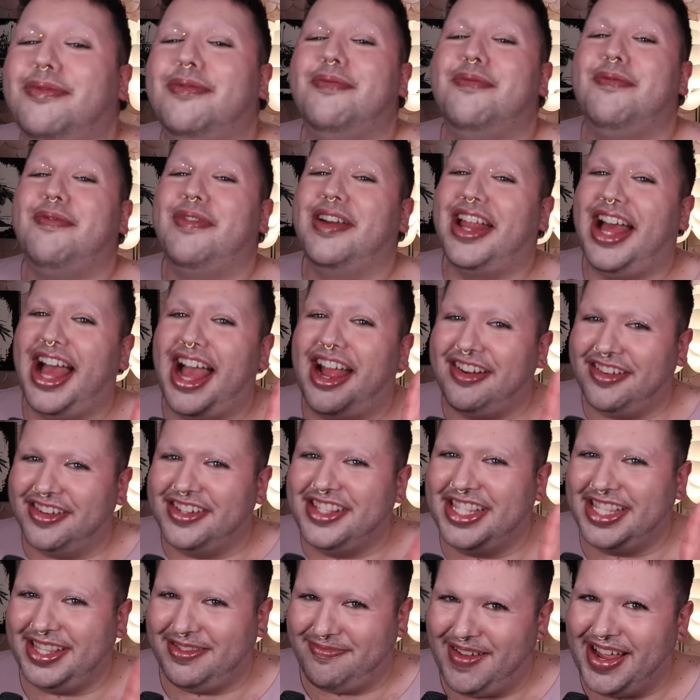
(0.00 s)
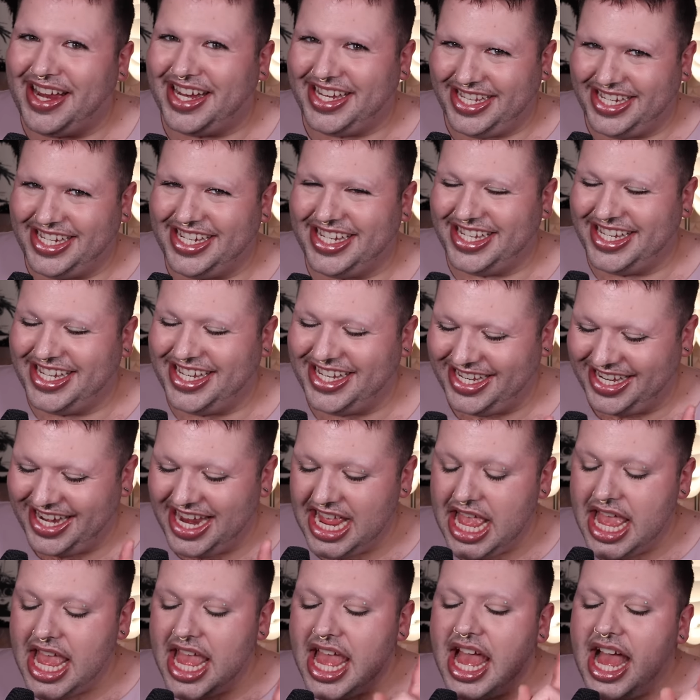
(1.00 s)
but I respect it.
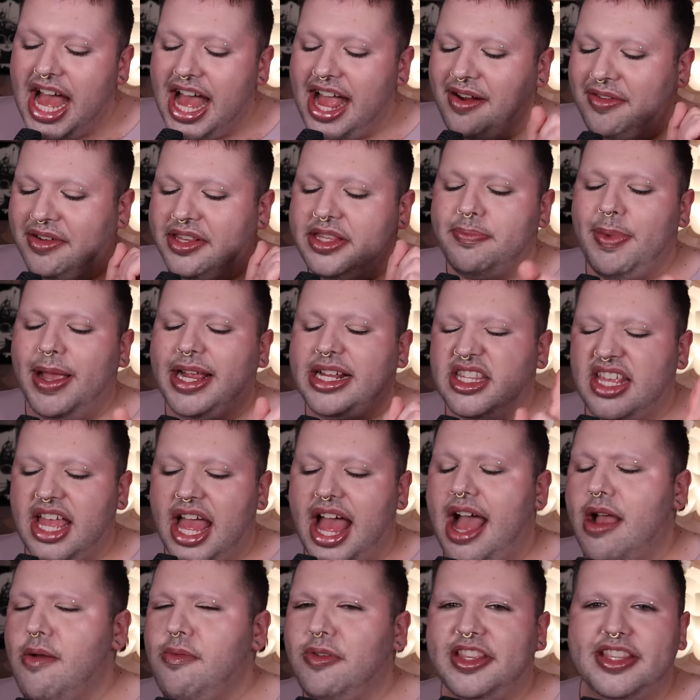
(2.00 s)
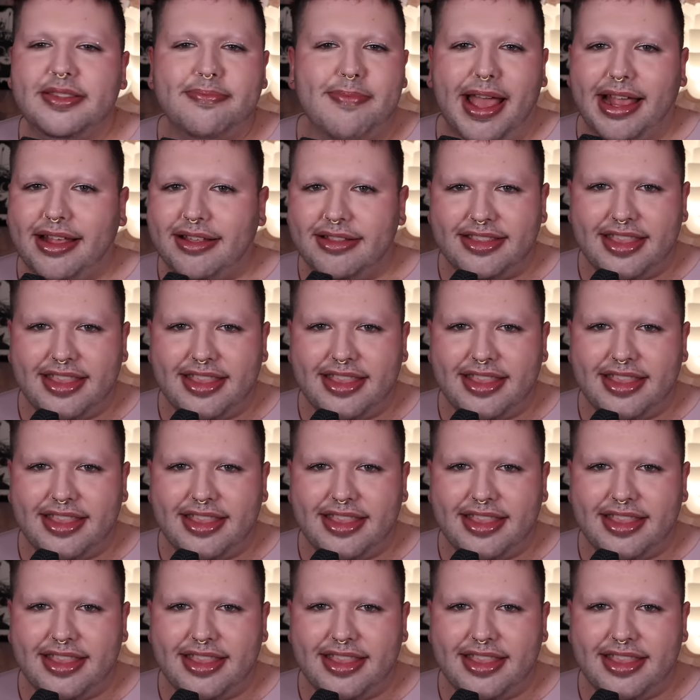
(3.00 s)
I respect it. I respect